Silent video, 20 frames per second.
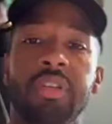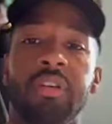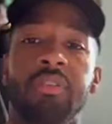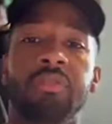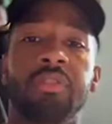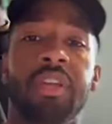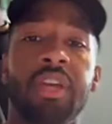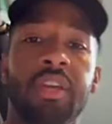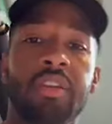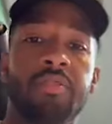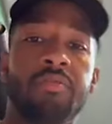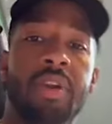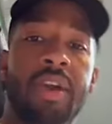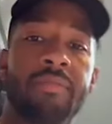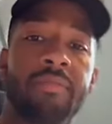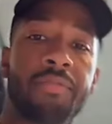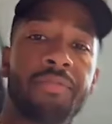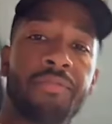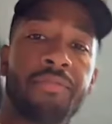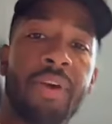Every single day you
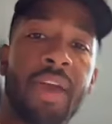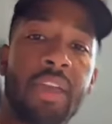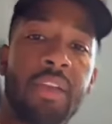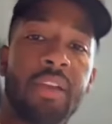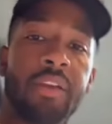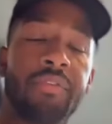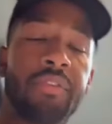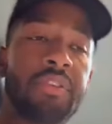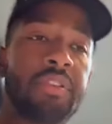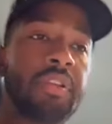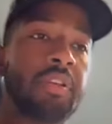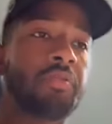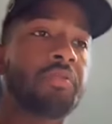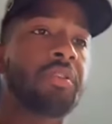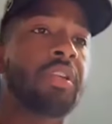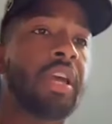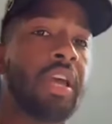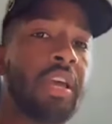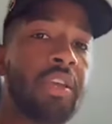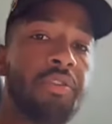have a fight. Every
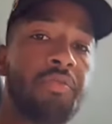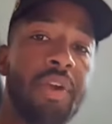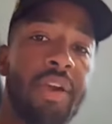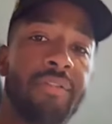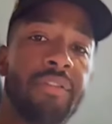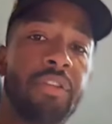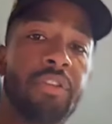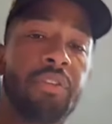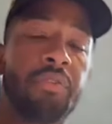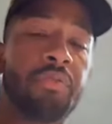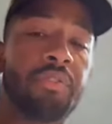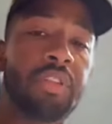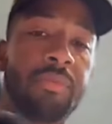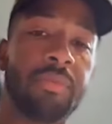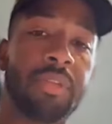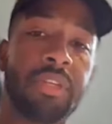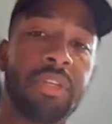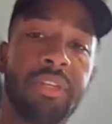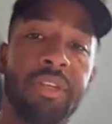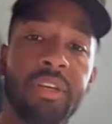single day you have to do
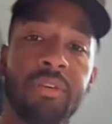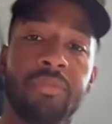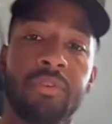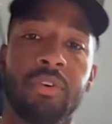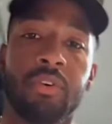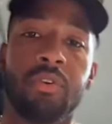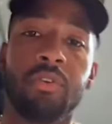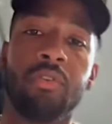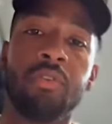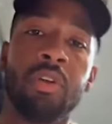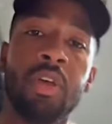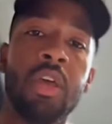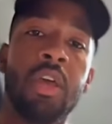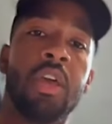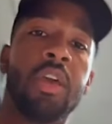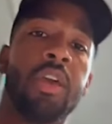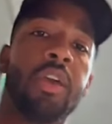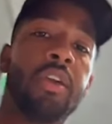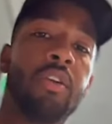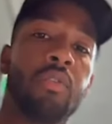something difficult
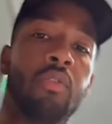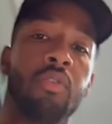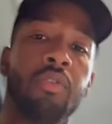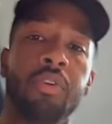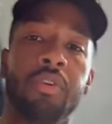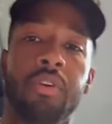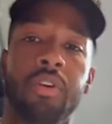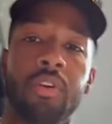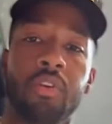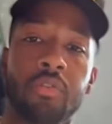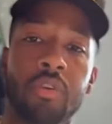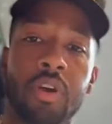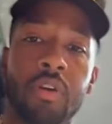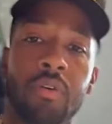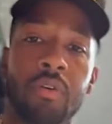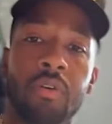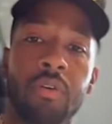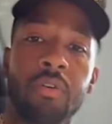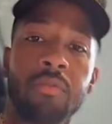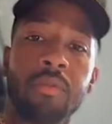in order to
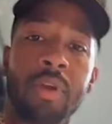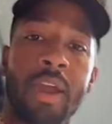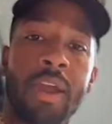grow,